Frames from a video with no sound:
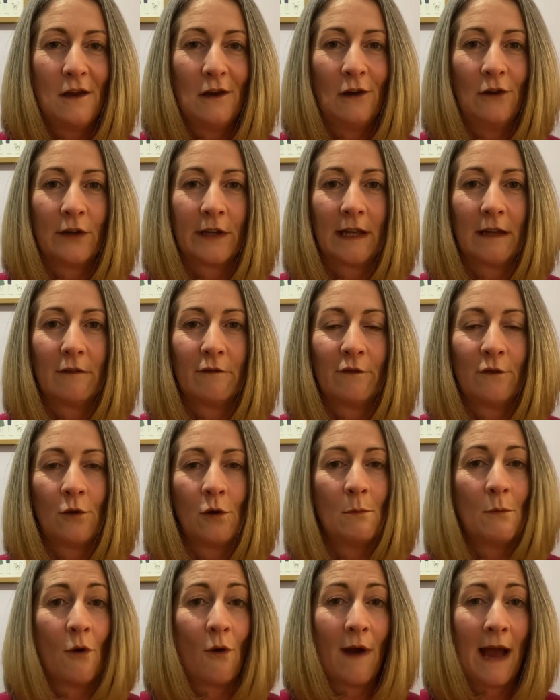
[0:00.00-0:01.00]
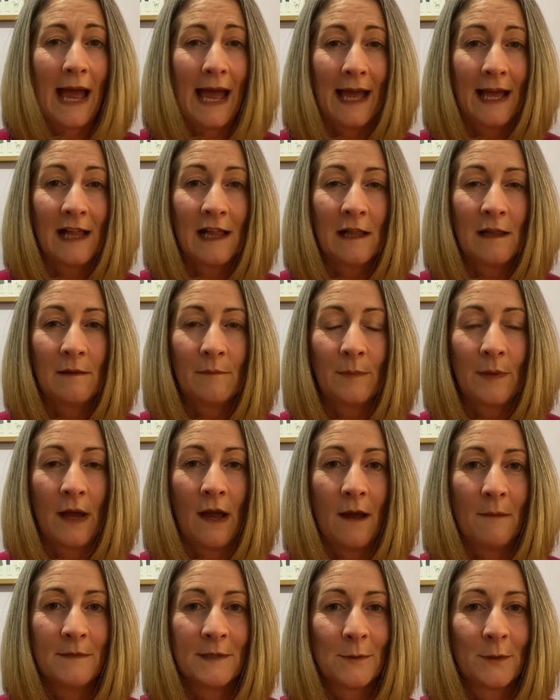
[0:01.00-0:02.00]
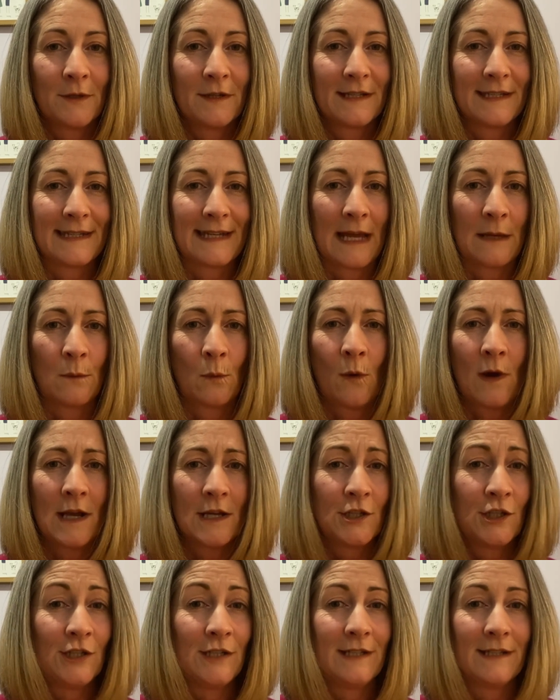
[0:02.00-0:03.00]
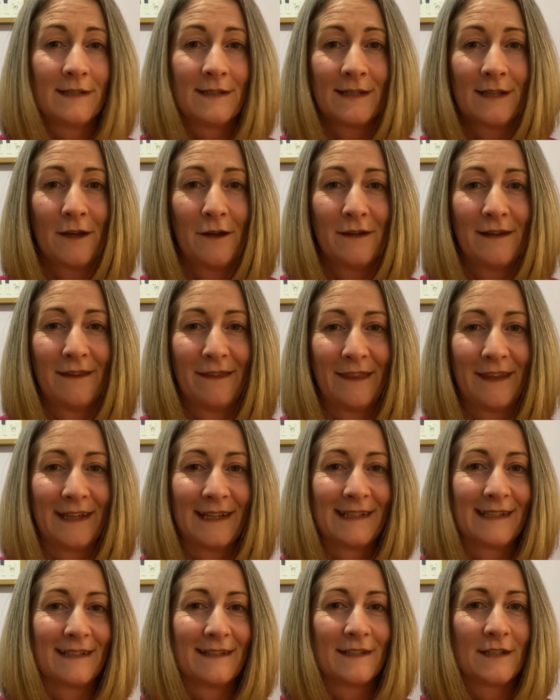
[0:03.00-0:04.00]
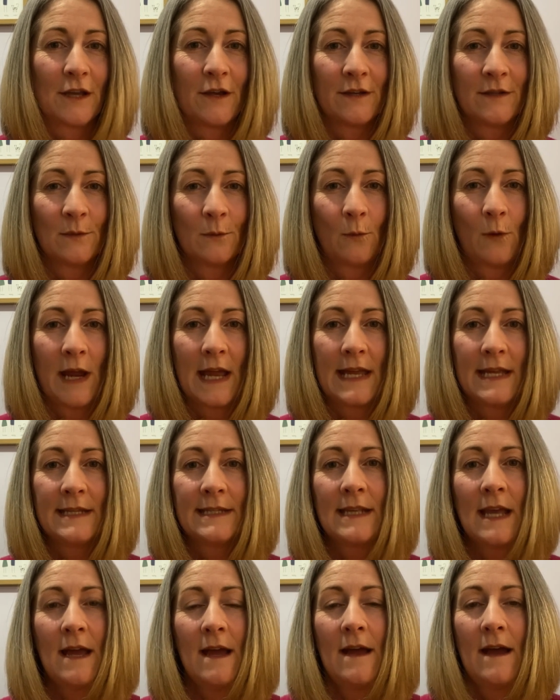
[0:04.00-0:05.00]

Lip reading: looking for more help to understand why she did certain things in certain ways,